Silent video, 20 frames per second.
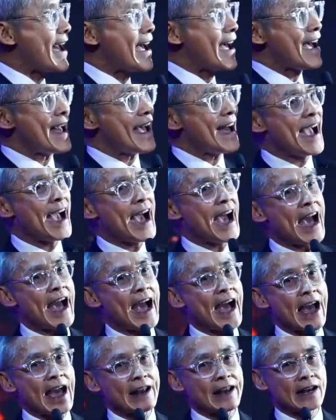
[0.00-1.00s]

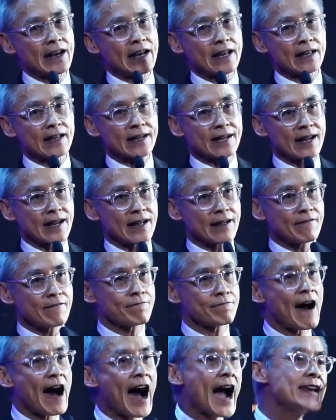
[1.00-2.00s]
And
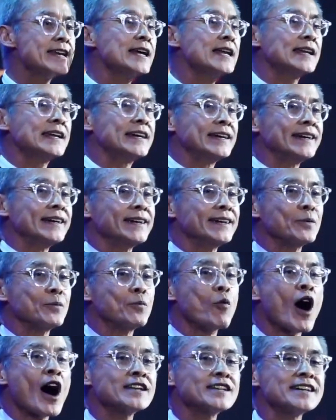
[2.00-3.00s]
finally,
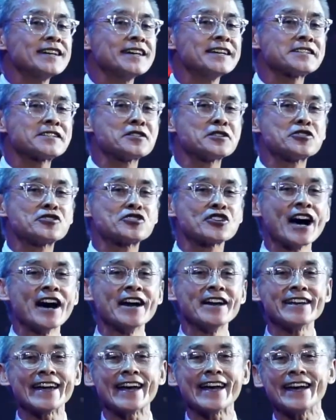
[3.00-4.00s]
what is the
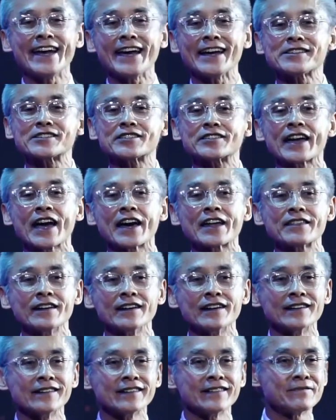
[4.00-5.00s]
journey ahead
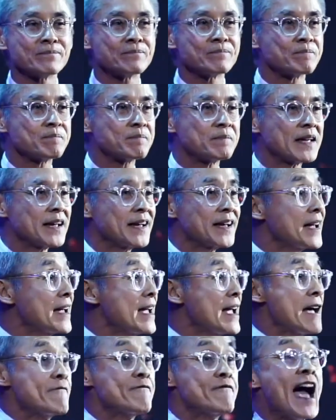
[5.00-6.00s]
together?
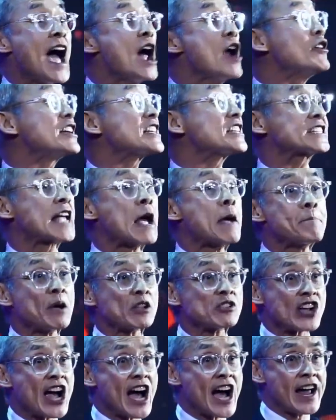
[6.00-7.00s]
Very simple
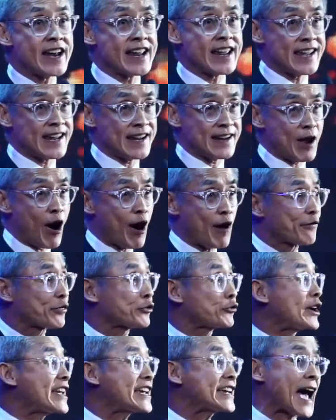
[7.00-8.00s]
journey of
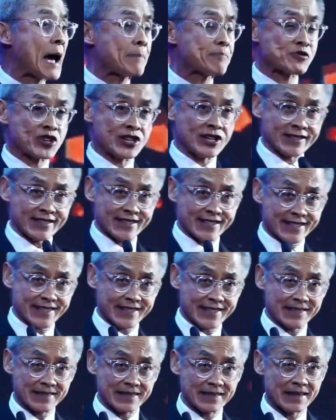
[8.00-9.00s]
three
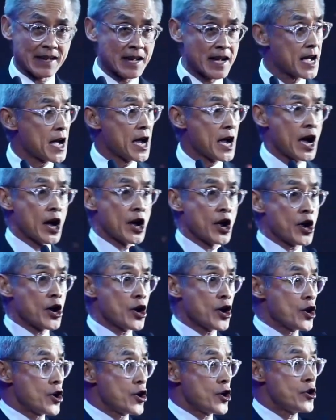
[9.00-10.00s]
captions.
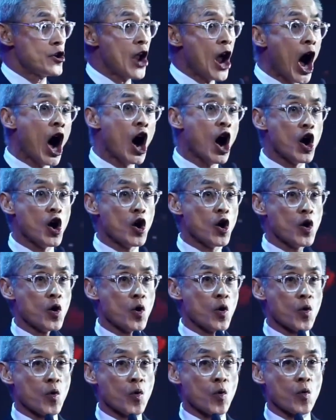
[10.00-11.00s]

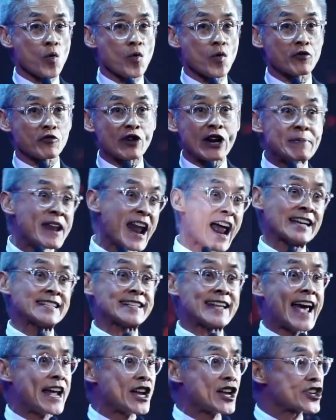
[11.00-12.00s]
No
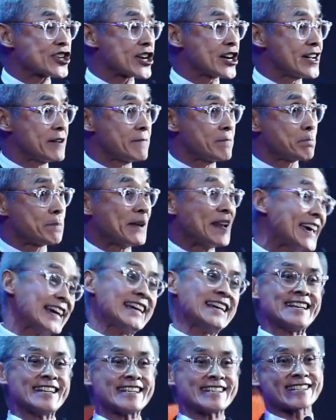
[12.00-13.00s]
criminalization,
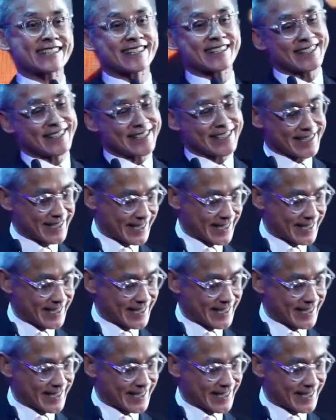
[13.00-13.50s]
please.